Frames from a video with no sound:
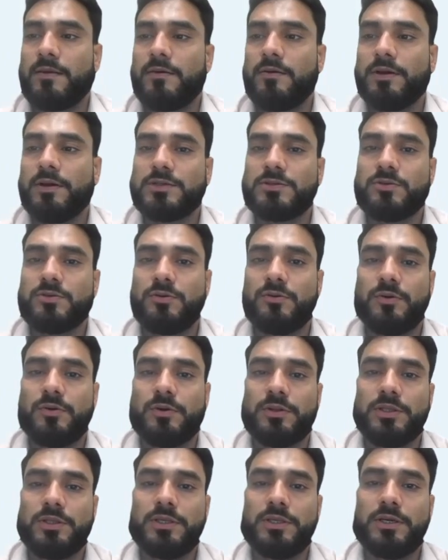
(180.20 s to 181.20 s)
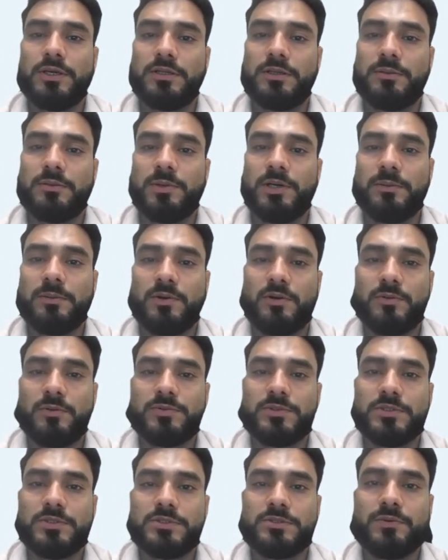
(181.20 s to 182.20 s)
Okay, so these are the multiple
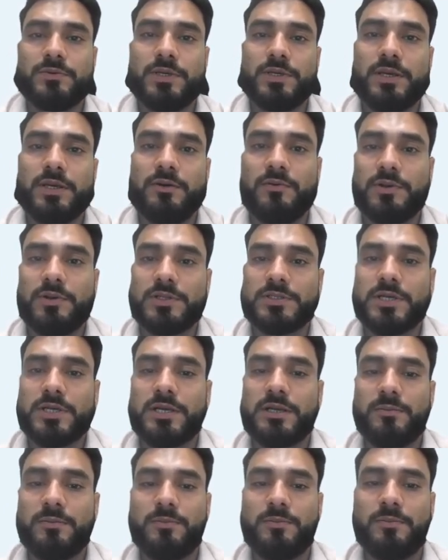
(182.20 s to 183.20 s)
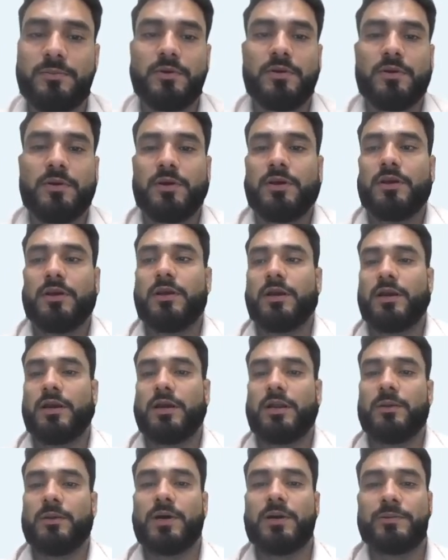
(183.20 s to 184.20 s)
options we have for the sign up.
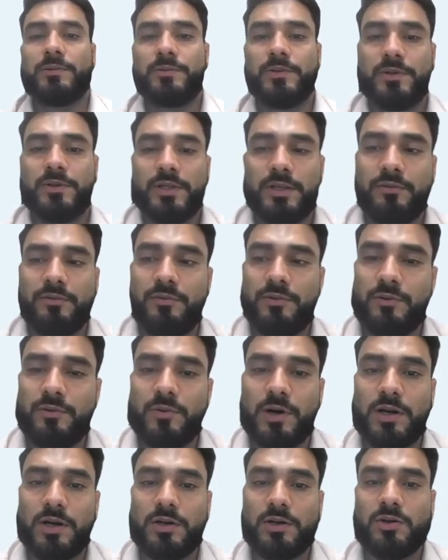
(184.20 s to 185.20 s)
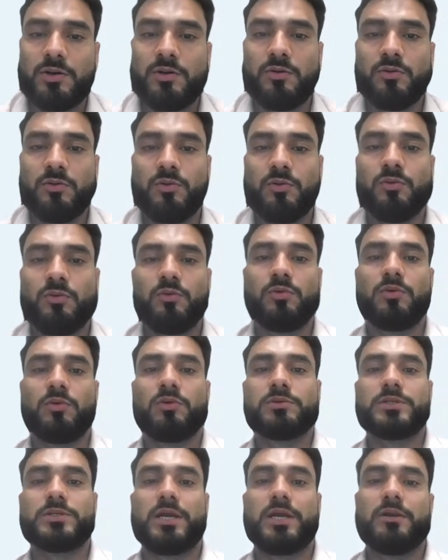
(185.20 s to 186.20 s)
And apart from that, if you want to
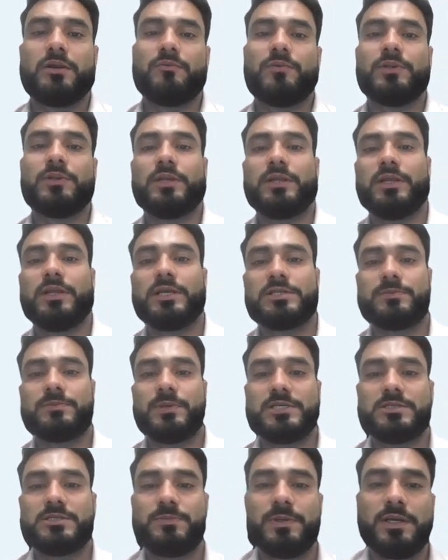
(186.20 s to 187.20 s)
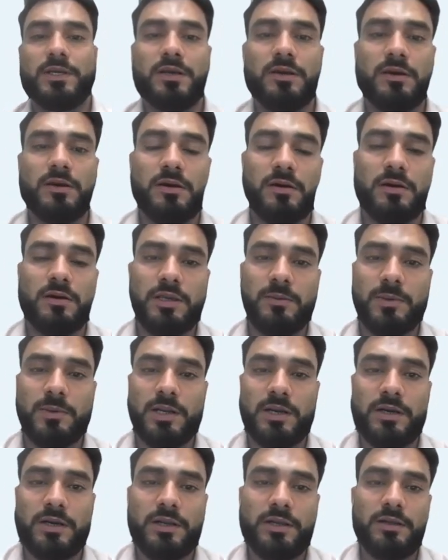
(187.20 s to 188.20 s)
sign up with any specific
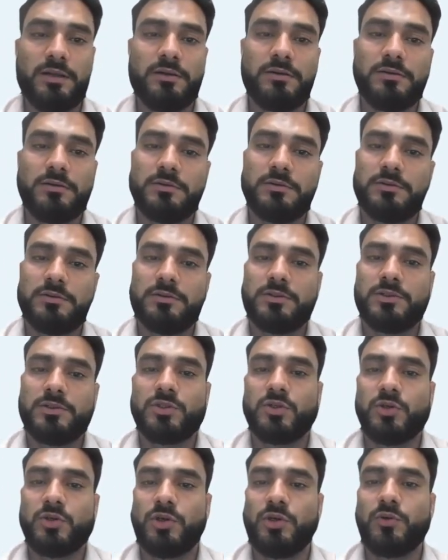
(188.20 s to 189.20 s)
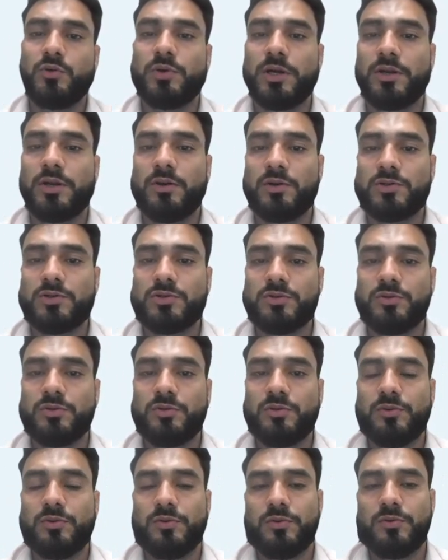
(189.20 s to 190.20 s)
email ID, so you can
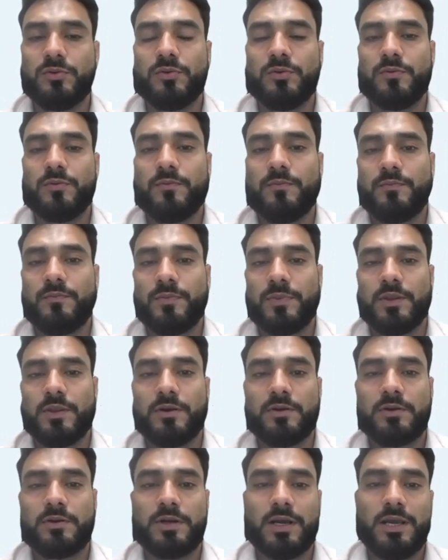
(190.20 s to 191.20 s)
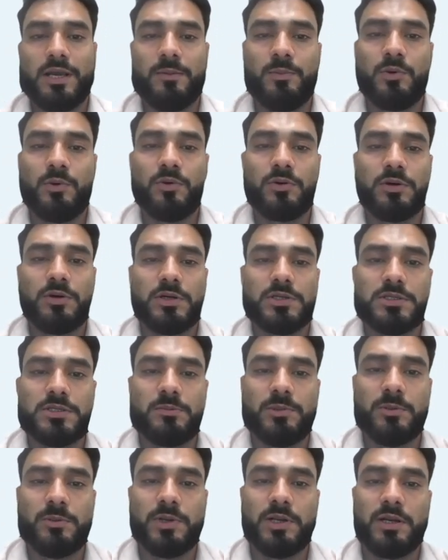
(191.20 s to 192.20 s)
also type your
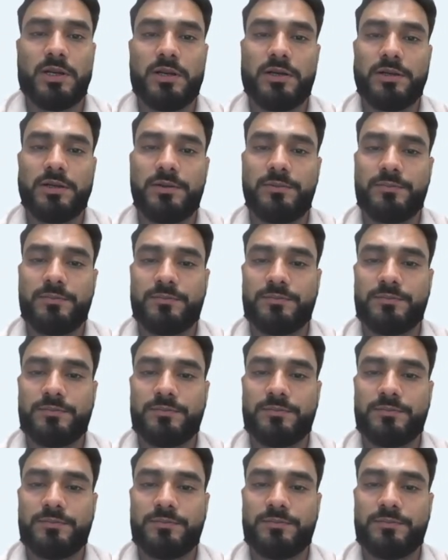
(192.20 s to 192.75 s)
custom email ID.